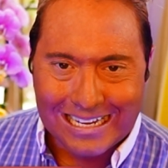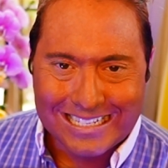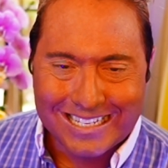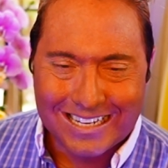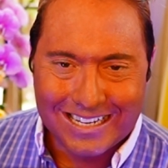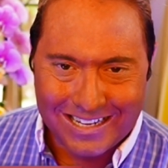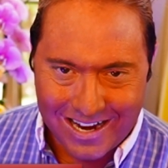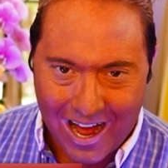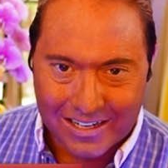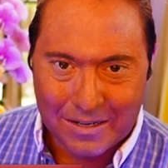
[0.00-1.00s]

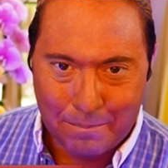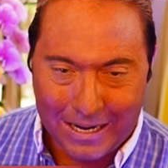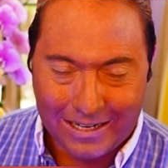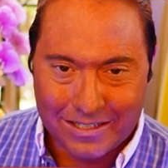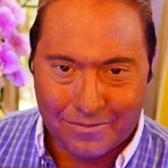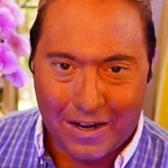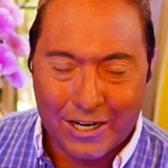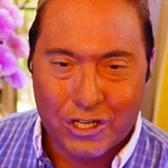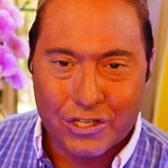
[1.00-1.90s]
has not peaked.